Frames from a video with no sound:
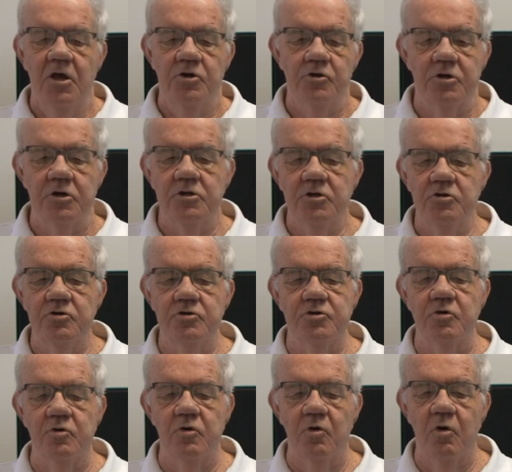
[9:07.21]
You can use
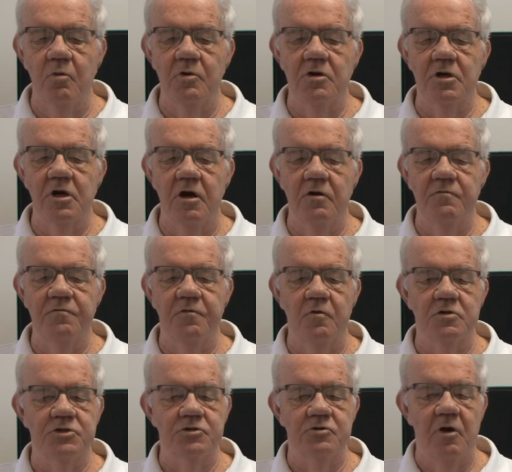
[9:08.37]
your normal code
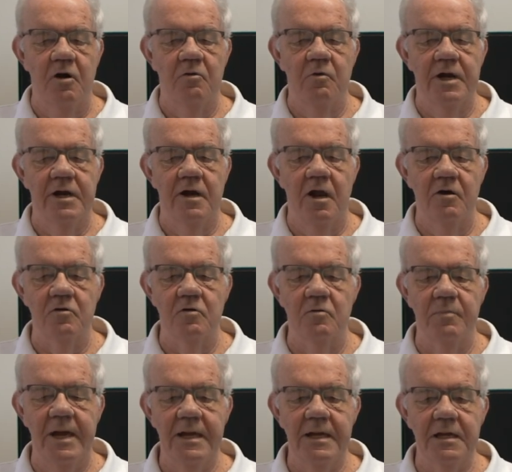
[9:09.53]
4201 local
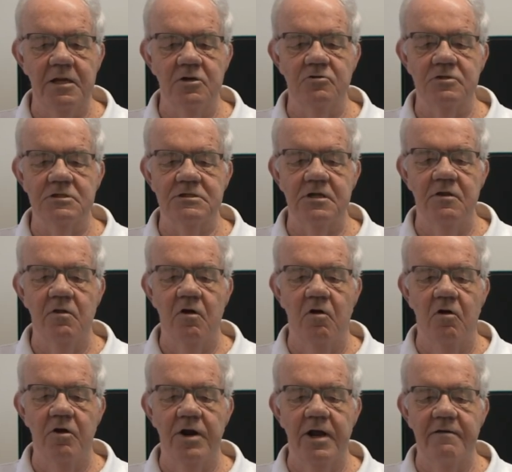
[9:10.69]
bank interest in the
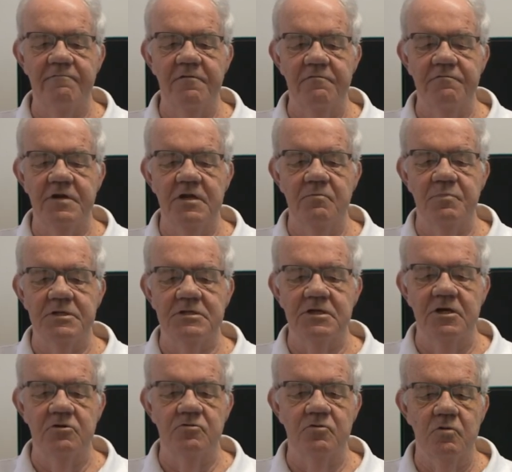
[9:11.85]
RA
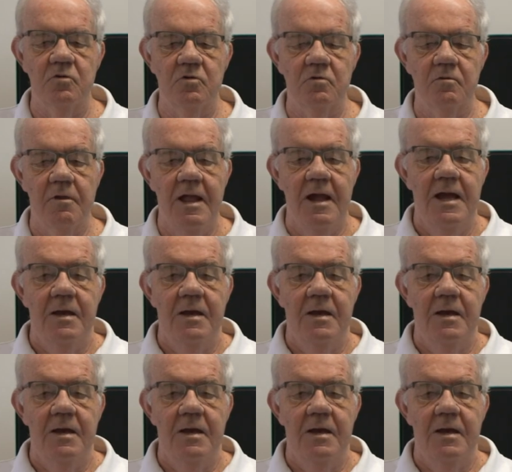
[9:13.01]
15% rule,